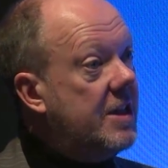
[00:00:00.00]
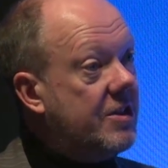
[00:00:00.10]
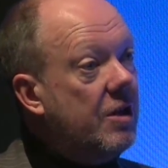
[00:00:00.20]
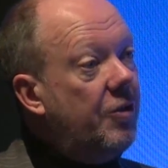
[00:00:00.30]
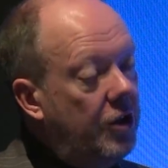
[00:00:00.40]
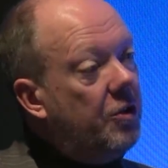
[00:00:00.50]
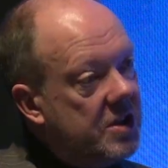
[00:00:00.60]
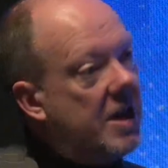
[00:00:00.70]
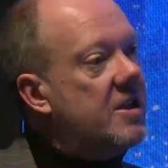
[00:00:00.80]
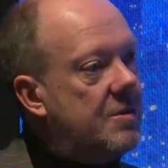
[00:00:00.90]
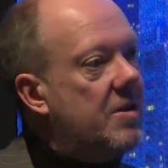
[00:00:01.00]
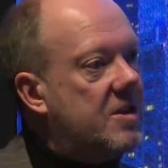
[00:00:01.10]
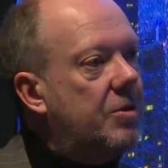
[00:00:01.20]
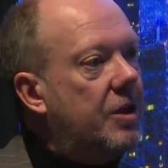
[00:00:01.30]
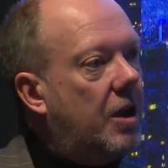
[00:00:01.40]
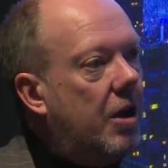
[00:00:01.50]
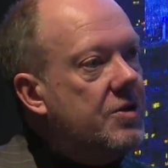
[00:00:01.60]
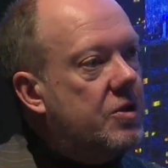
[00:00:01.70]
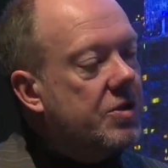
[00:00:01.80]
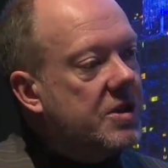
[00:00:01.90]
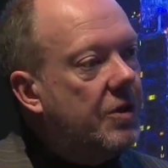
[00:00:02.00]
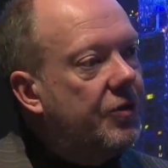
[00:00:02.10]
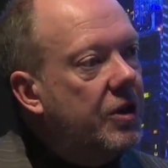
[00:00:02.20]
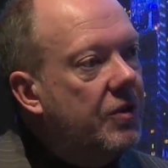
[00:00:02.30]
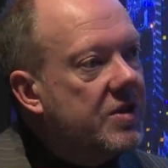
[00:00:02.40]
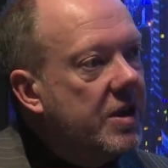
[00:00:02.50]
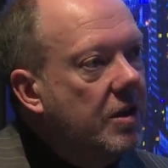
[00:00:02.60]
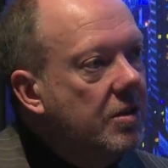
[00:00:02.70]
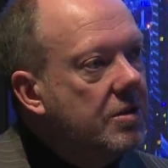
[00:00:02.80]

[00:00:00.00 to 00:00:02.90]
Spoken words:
Is there anything you can tell us about some of the closed door stuff that you've seen?